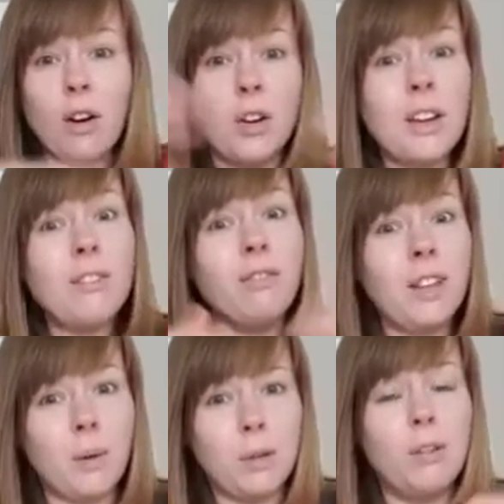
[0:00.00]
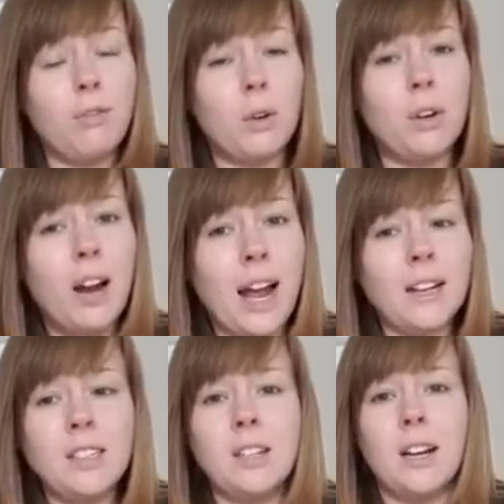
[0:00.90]
You can feel it when you float your
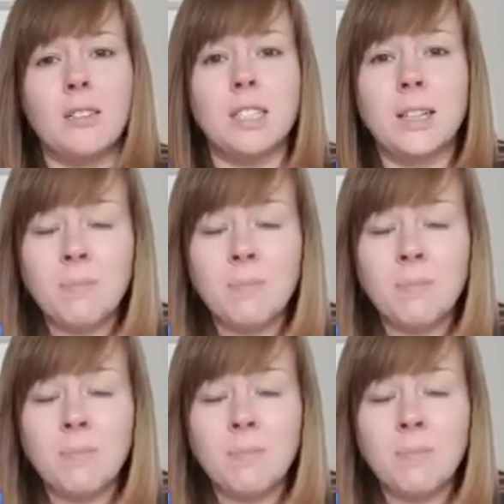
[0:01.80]
hands around.